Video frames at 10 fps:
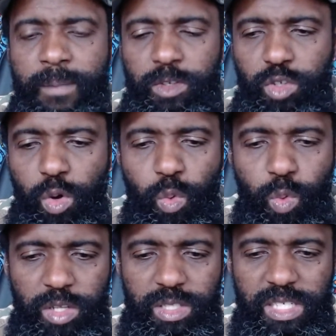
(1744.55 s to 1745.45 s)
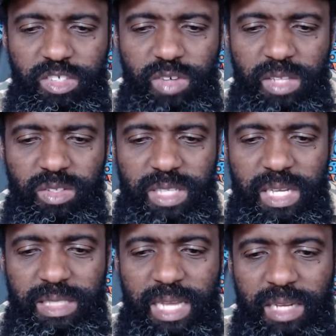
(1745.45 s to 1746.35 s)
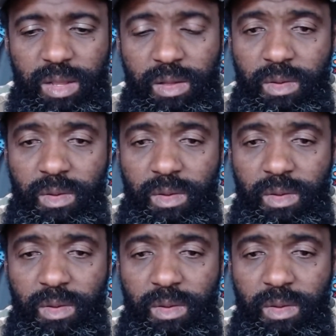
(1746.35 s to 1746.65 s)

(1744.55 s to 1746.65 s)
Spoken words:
So what he's trying to say is that